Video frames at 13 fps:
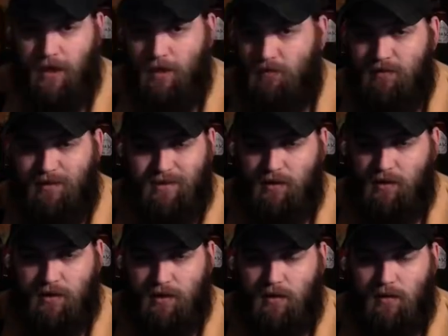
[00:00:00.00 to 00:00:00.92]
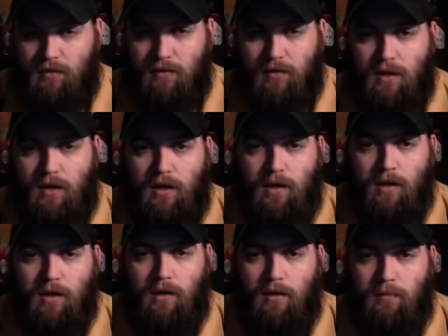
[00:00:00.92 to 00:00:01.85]
it's not that hard.
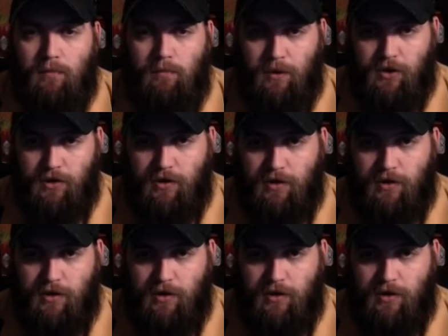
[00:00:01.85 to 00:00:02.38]
But you're going to